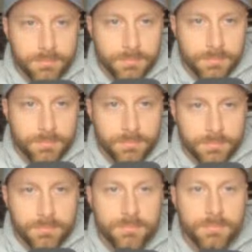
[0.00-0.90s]
transfer
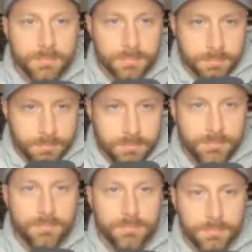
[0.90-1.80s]
portal some?
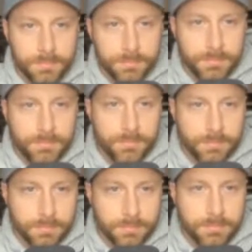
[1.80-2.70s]
Yes.
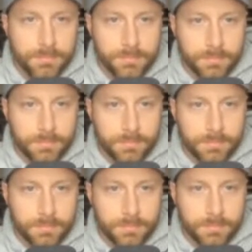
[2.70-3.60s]
But
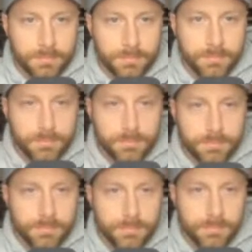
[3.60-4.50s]

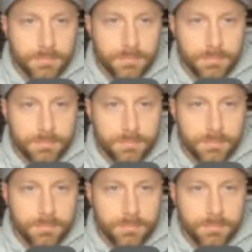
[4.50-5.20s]
it's the names, it's the